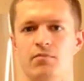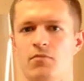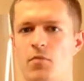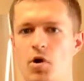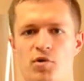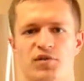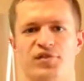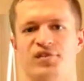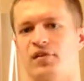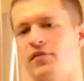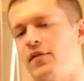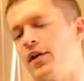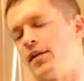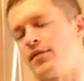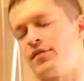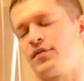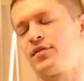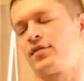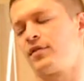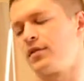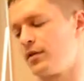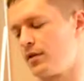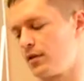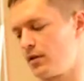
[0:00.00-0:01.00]
Most of
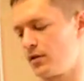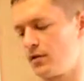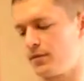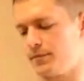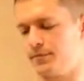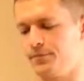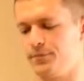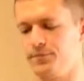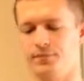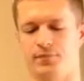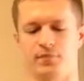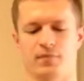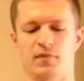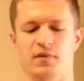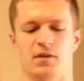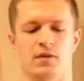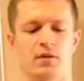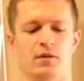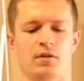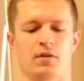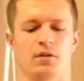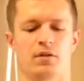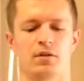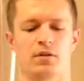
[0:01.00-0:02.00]
us.
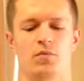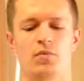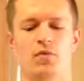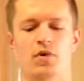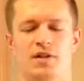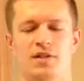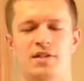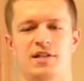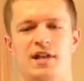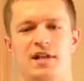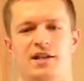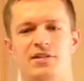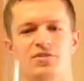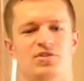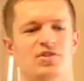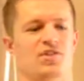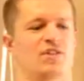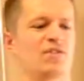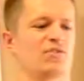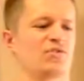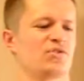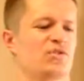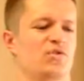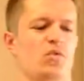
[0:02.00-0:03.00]
You want to take,
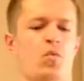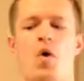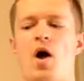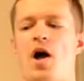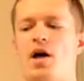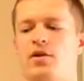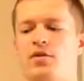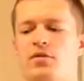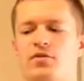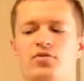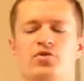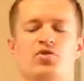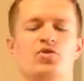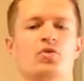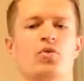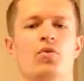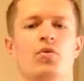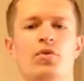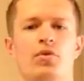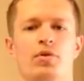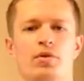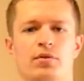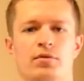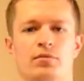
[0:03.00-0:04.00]
just wider than
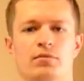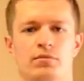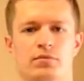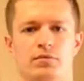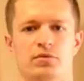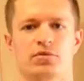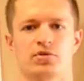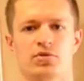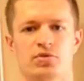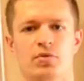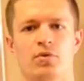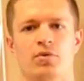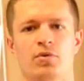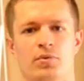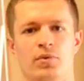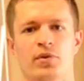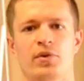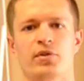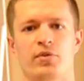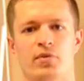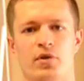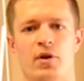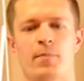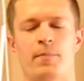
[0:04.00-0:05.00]
shoulder
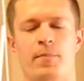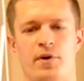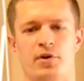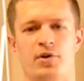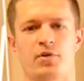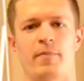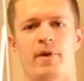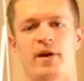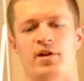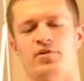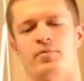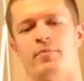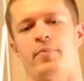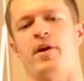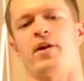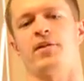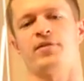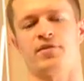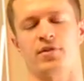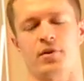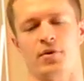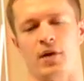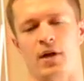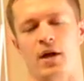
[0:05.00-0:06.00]
width grip on your bench
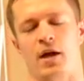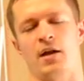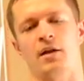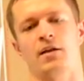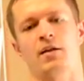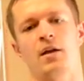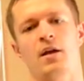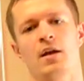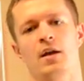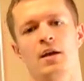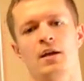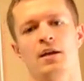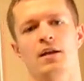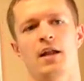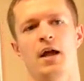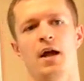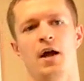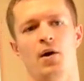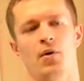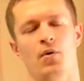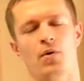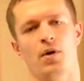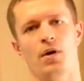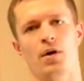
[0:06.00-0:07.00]
press, okay?
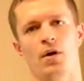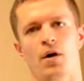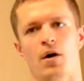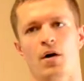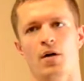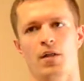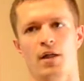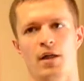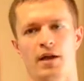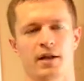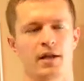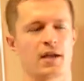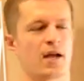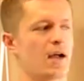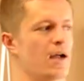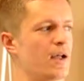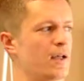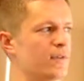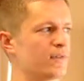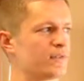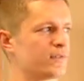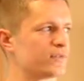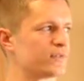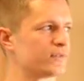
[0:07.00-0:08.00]
Now, a lot of
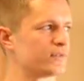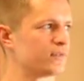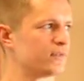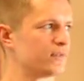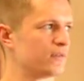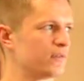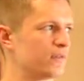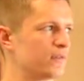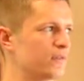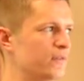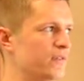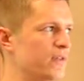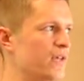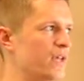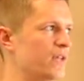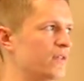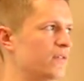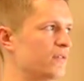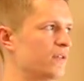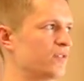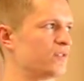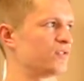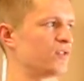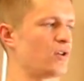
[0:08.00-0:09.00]
guys,
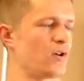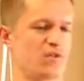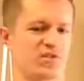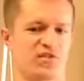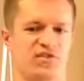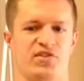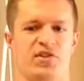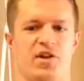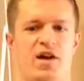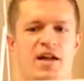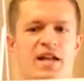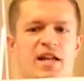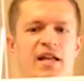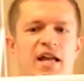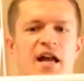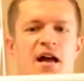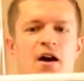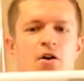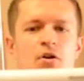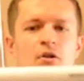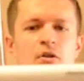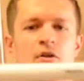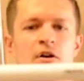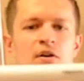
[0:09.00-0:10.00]
they start sliding
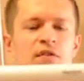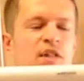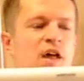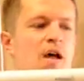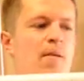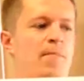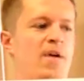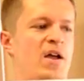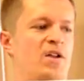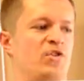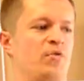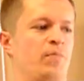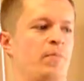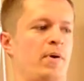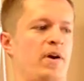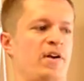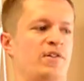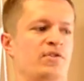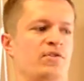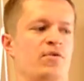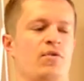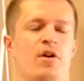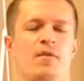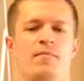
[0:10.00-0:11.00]
out on that bench
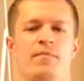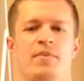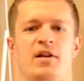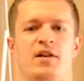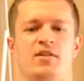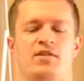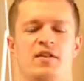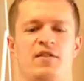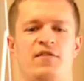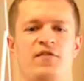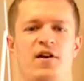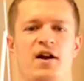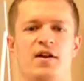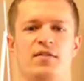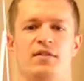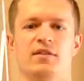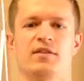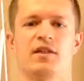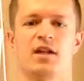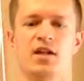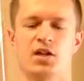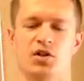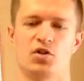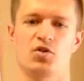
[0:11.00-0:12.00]
press grip because they find that
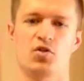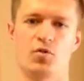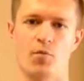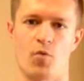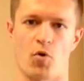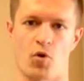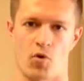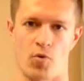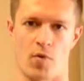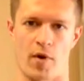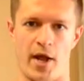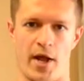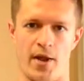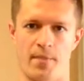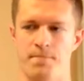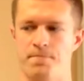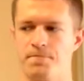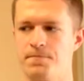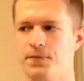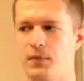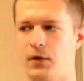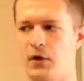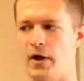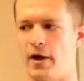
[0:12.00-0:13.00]
they can do more weight,
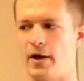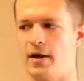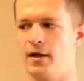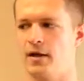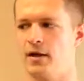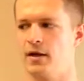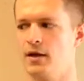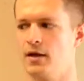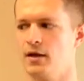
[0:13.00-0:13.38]
okay?